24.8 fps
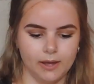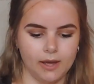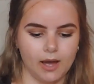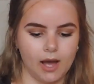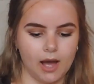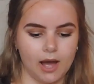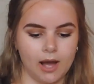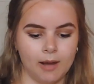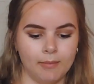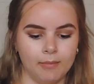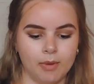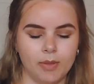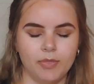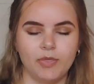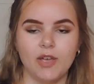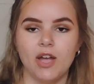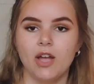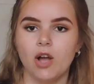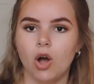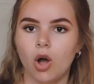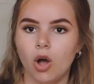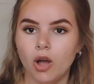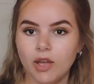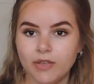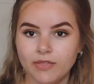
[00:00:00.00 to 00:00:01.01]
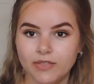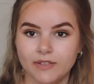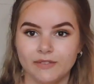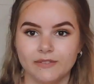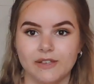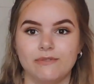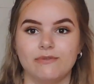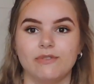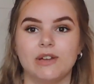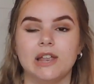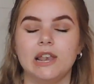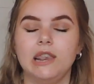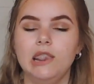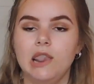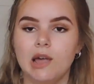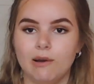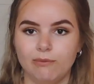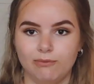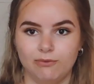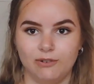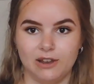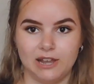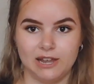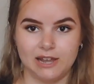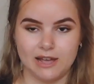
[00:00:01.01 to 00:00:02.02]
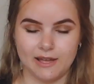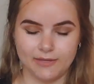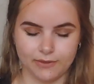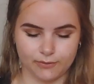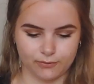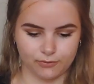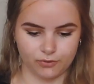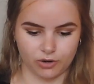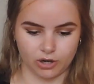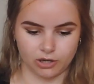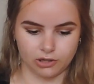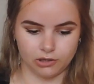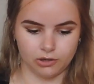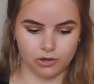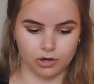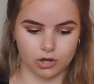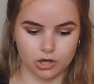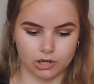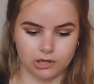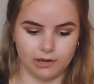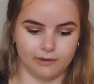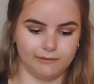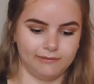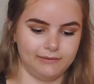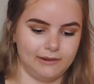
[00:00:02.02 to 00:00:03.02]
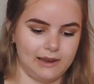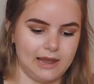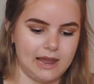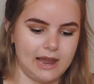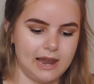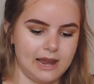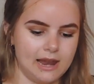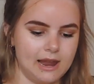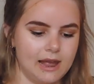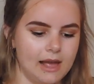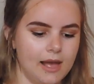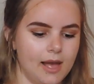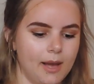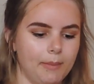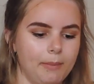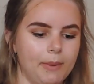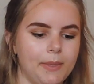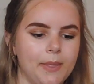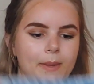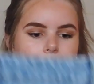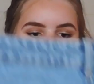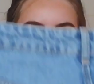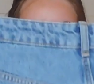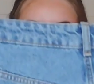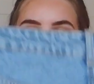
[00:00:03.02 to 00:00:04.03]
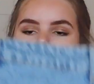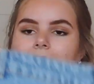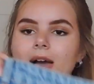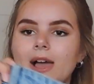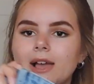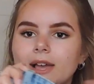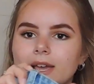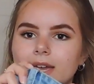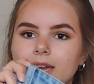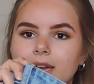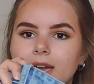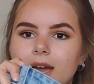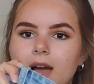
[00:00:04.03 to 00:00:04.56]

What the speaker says: I think they fit lovely at the front, look lovely, but the back